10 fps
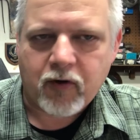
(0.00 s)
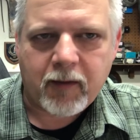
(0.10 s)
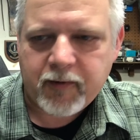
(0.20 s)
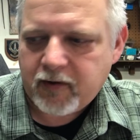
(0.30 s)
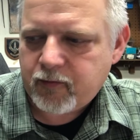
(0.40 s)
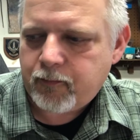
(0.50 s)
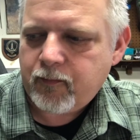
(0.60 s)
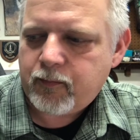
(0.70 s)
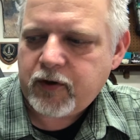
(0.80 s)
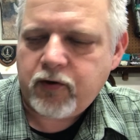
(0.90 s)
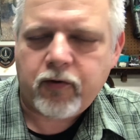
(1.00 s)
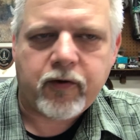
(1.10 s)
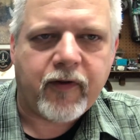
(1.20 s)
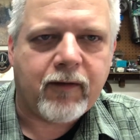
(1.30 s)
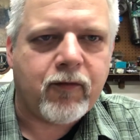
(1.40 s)
drop tanks are
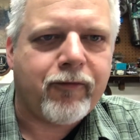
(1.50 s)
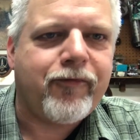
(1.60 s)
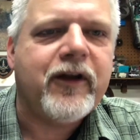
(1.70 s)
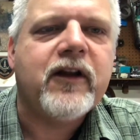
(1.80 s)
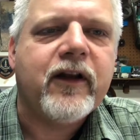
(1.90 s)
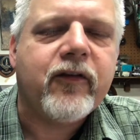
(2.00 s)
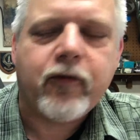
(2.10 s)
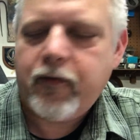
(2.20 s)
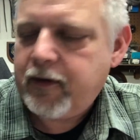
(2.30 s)
peculiar. They have little finlets on